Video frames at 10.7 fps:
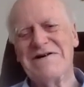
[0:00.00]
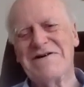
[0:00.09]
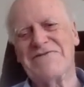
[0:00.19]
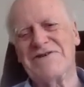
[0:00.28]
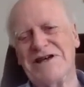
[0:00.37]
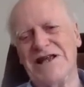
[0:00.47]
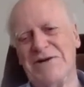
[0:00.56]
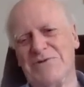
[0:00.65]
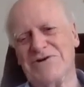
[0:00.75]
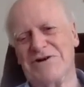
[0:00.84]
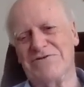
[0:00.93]
for dealing
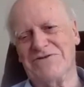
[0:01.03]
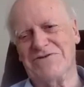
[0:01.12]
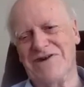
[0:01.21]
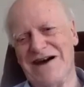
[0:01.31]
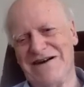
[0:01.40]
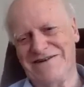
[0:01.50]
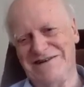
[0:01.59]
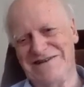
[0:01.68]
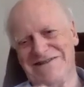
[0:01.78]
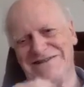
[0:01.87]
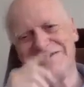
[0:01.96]
with
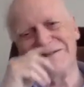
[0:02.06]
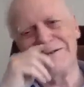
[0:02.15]
coronavirus.